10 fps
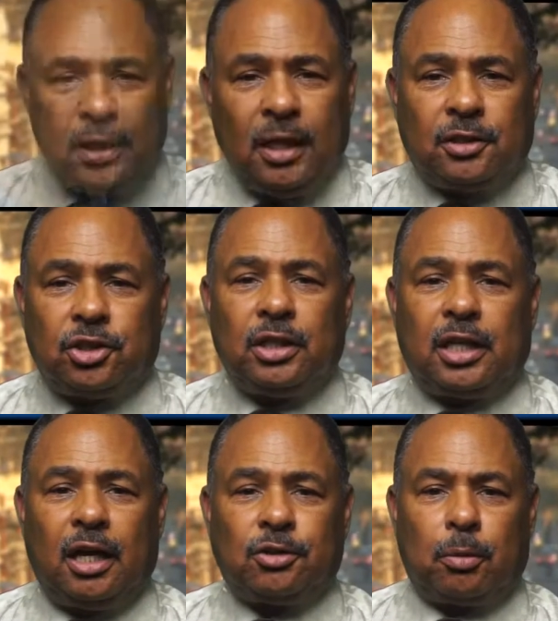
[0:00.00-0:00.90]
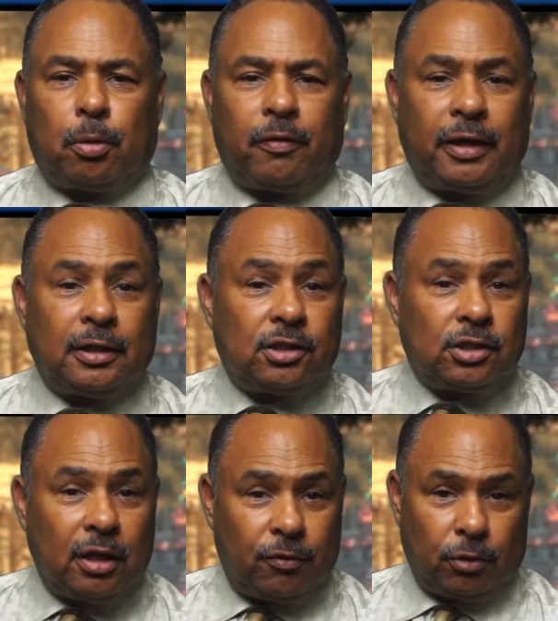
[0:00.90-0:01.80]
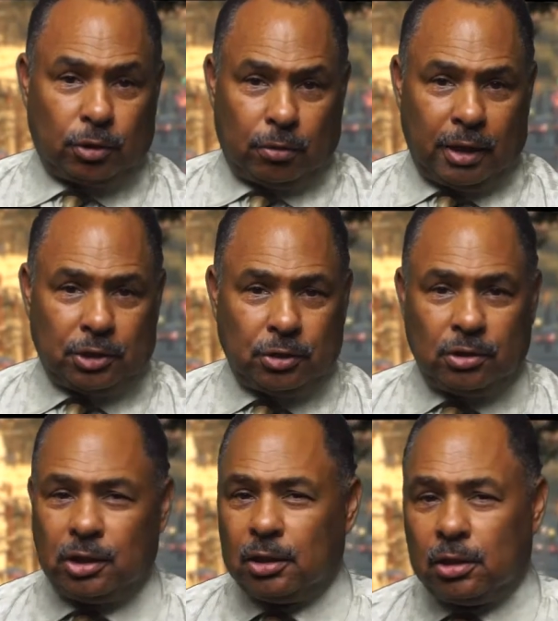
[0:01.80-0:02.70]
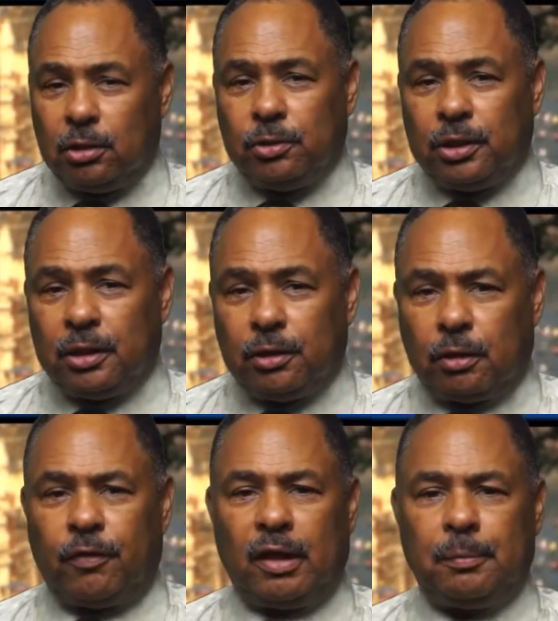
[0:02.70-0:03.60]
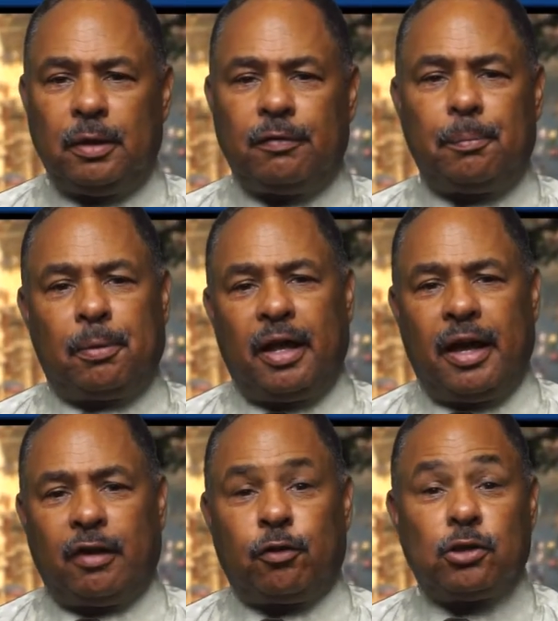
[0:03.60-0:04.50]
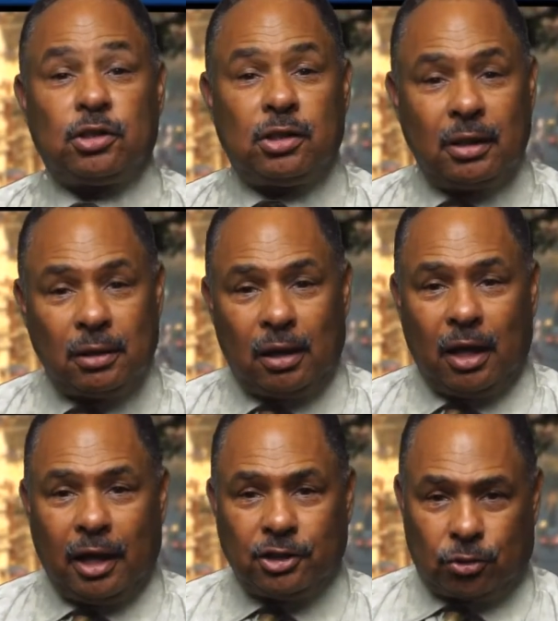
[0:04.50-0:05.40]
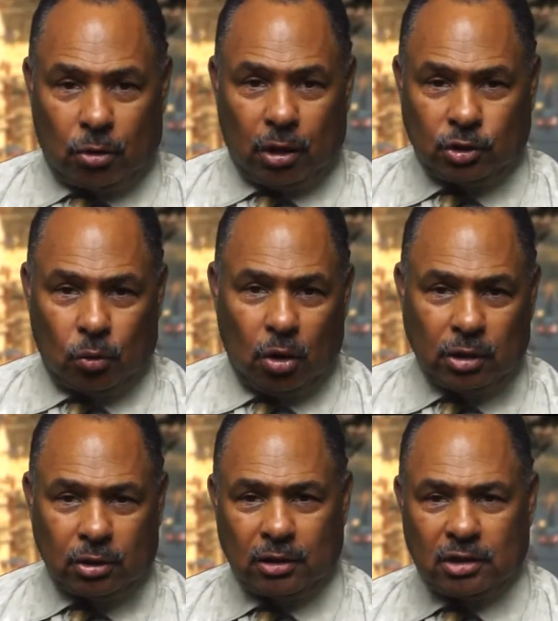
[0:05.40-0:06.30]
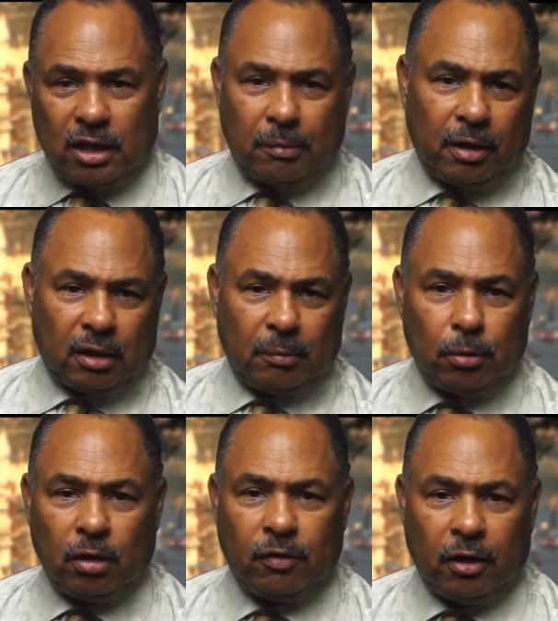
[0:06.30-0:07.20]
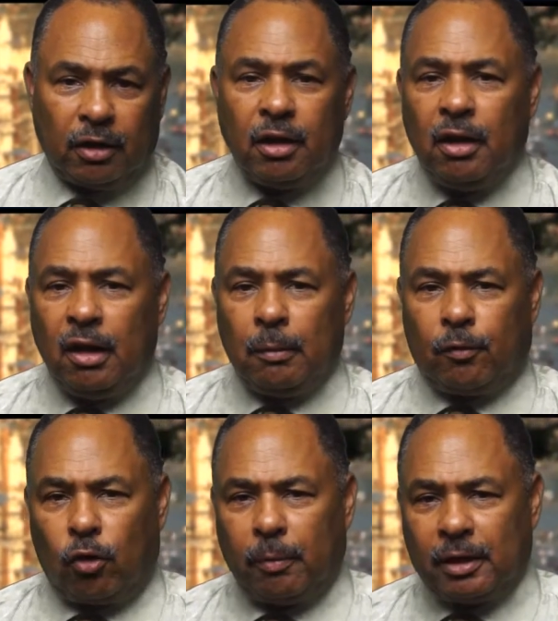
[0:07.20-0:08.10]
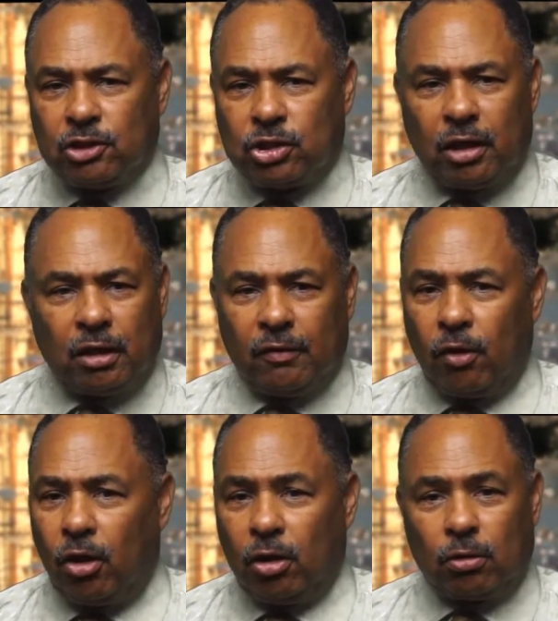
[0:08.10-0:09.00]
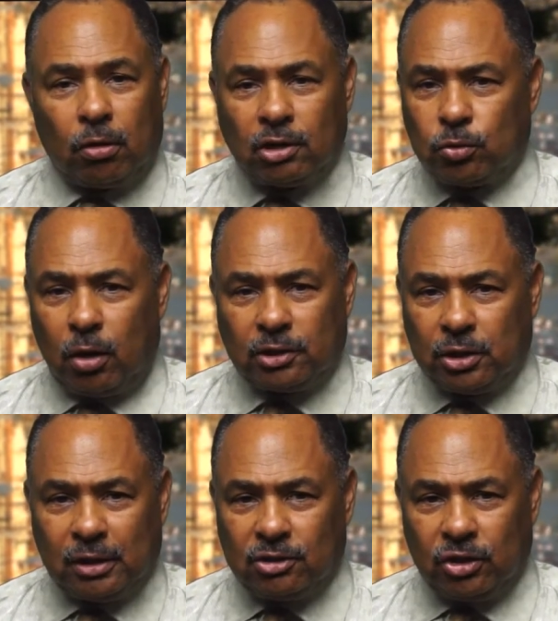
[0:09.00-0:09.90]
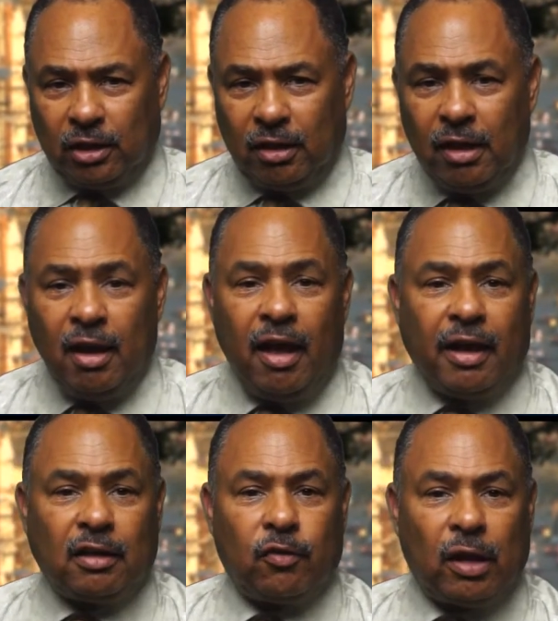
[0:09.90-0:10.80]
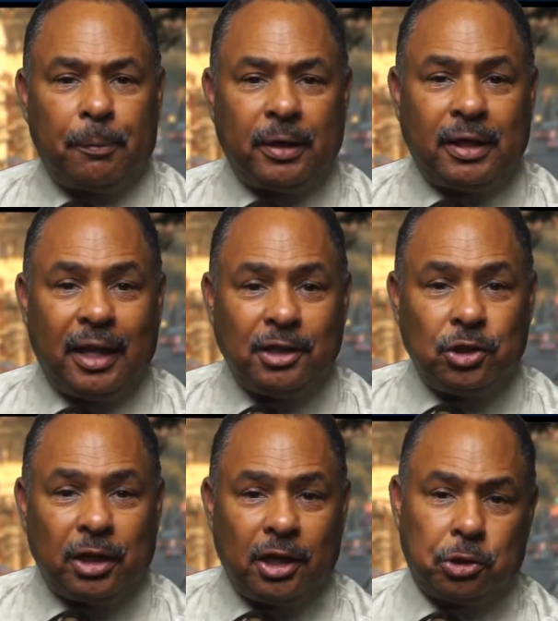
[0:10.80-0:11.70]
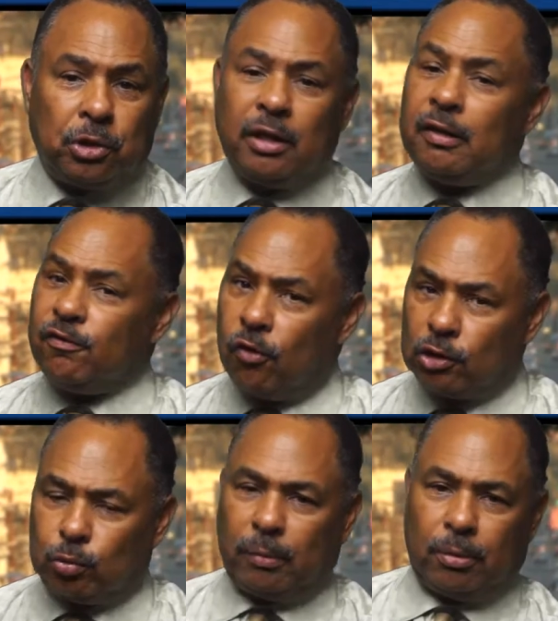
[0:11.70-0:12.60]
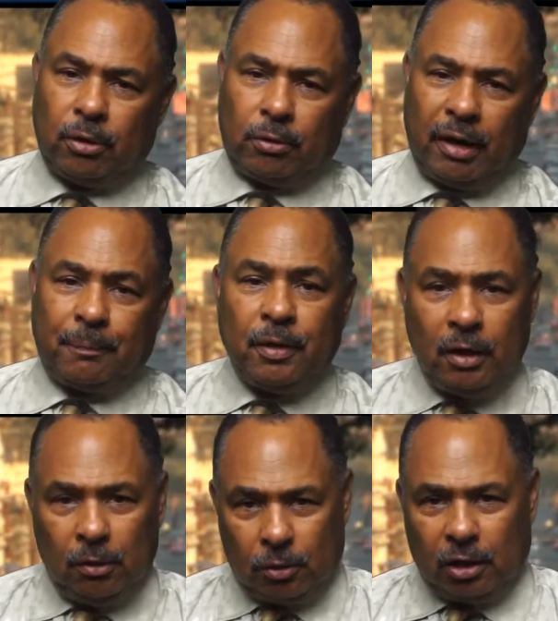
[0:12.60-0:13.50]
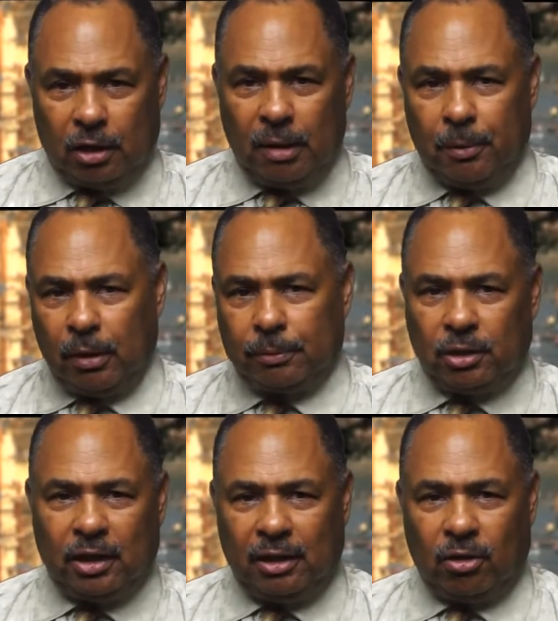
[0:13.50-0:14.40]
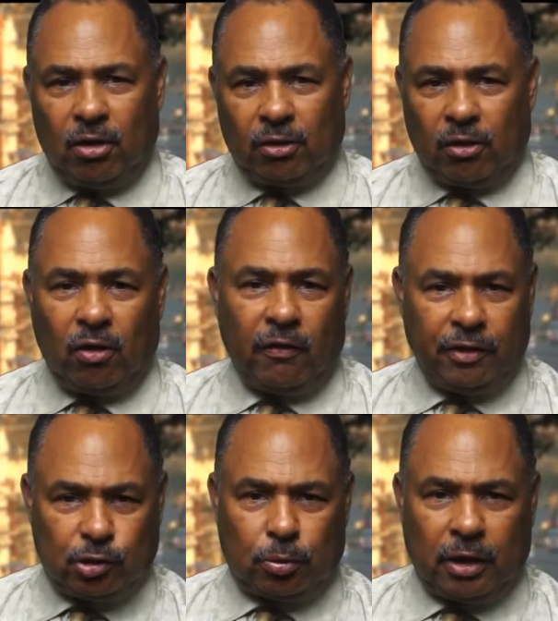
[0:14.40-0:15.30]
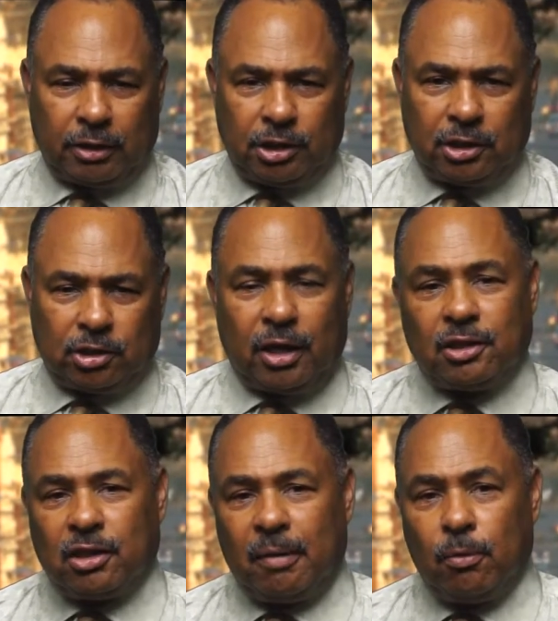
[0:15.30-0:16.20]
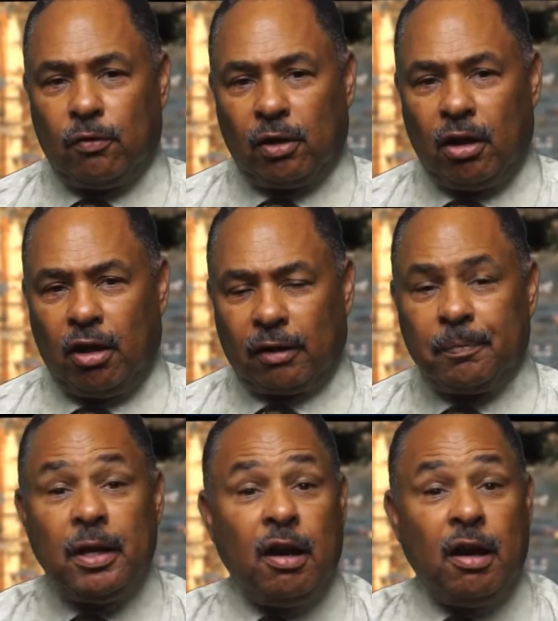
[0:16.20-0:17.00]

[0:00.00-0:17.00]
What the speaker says: So The City Council provided several directions, including the development of a plan for signalized crosswalks on Santa Monica Boulevard, performing a study of all crosswalks in the city, and developing an education and enforcement program. I'm going to keep you up to date on all these projects as they move along.